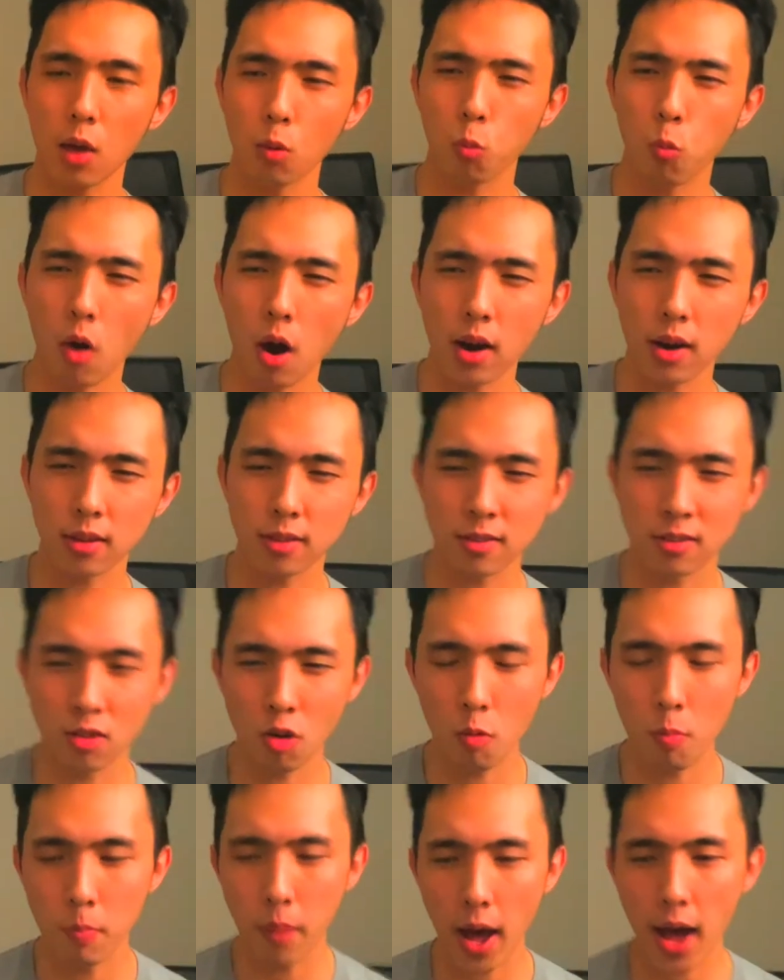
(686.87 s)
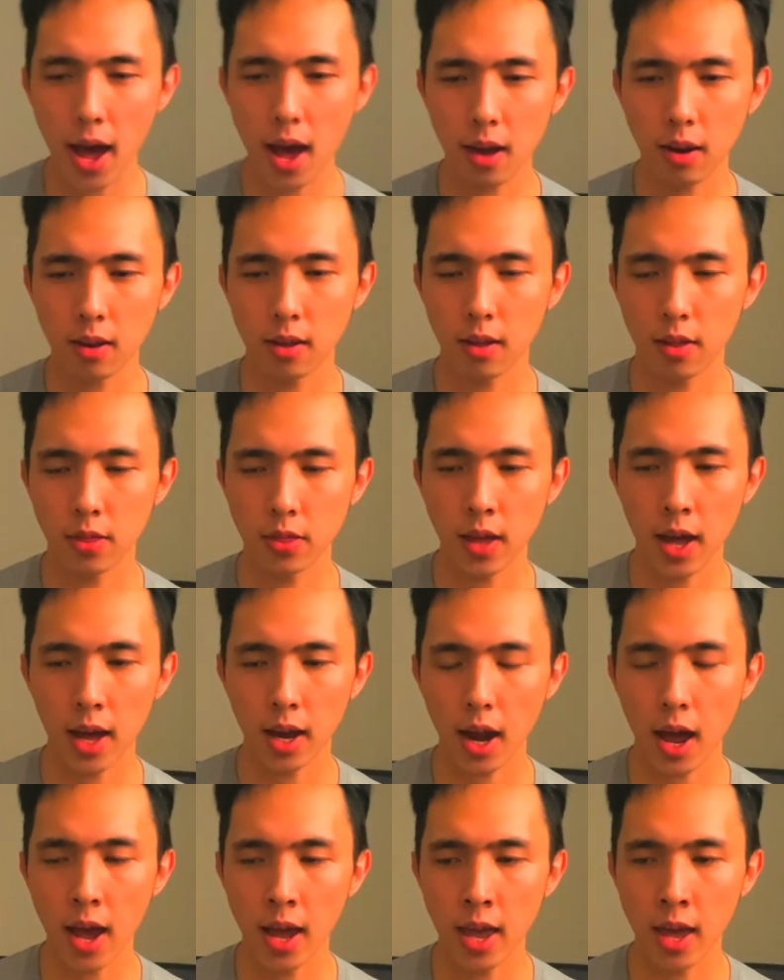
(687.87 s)
want it so bad
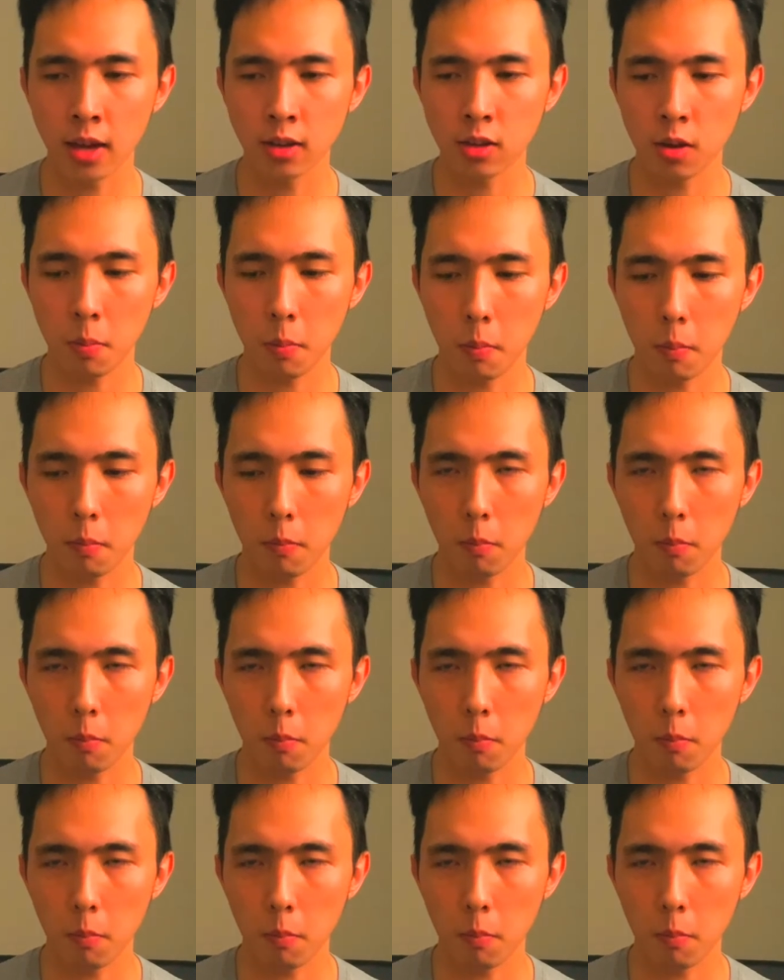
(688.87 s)
that I end up